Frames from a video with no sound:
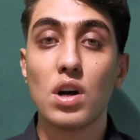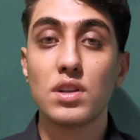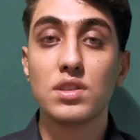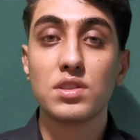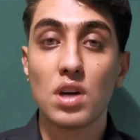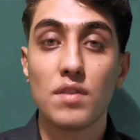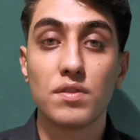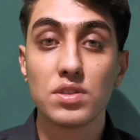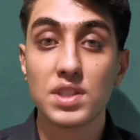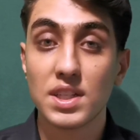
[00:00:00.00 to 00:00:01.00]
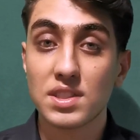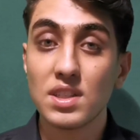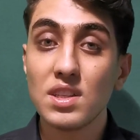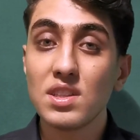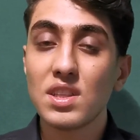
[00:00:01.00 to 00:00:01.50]
on the TOEFL test,
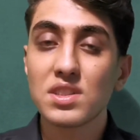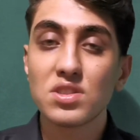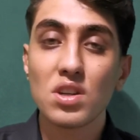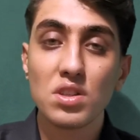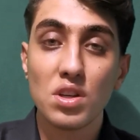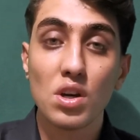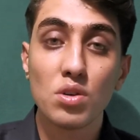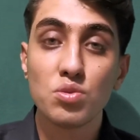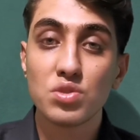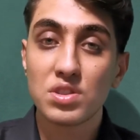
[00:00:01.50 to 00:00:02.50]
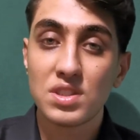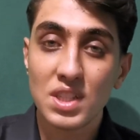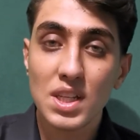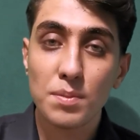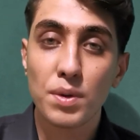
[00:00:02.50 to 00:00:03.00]
and it does not go
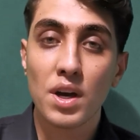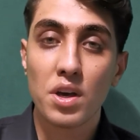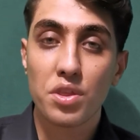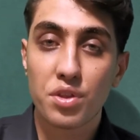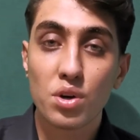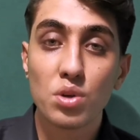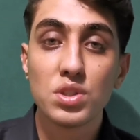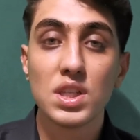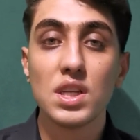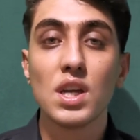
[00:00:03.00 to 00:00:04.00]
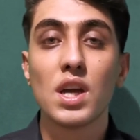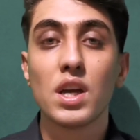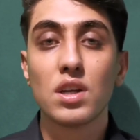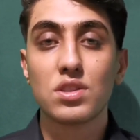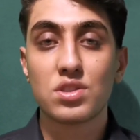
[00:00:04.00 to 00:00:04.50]
deep through the
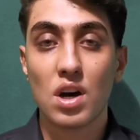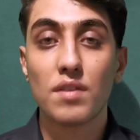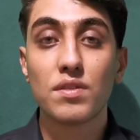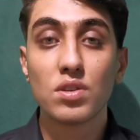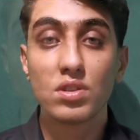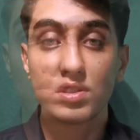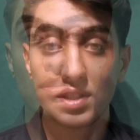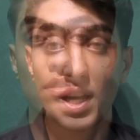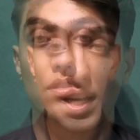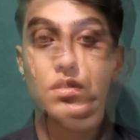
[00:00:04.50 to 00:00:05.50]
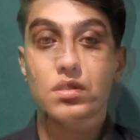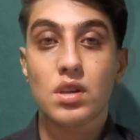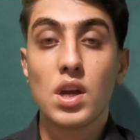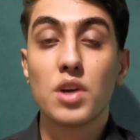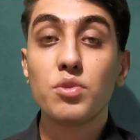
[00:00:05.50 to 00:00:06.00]
TOEFL
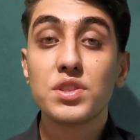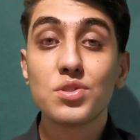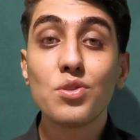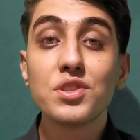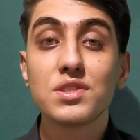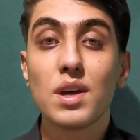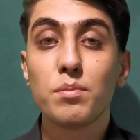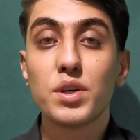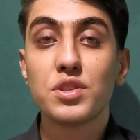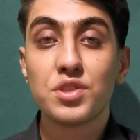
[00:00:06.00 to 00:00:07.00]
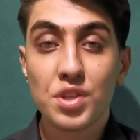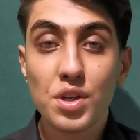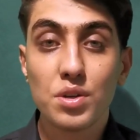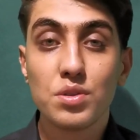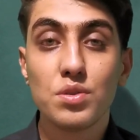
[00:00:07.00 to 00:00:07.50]
test. Resource number
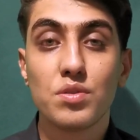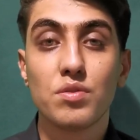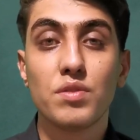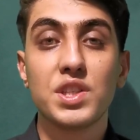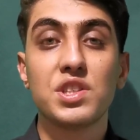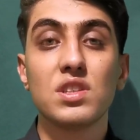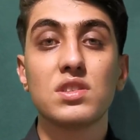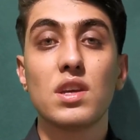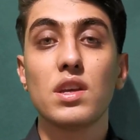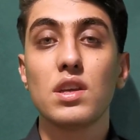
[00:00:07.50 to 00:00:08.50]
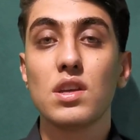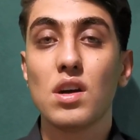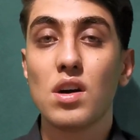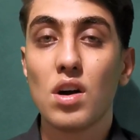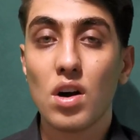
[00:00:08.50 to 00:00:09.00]
two, which is a
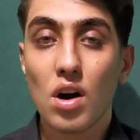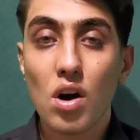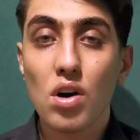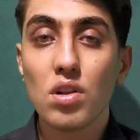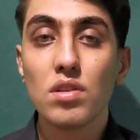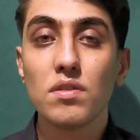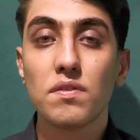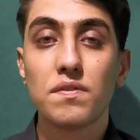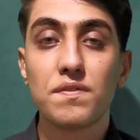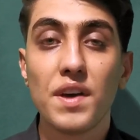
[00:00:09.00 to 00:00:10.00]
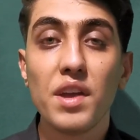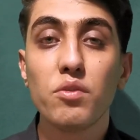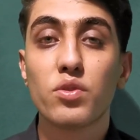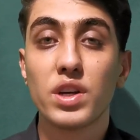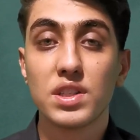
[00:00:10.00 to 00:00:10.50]
all
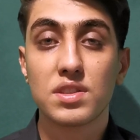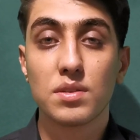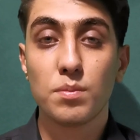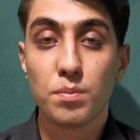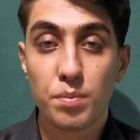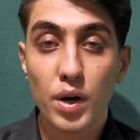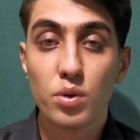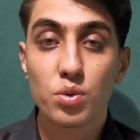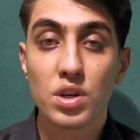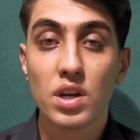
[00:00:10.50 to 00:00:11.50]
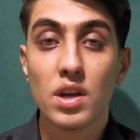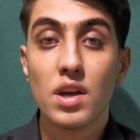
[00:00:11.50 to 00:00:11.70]
favorite book,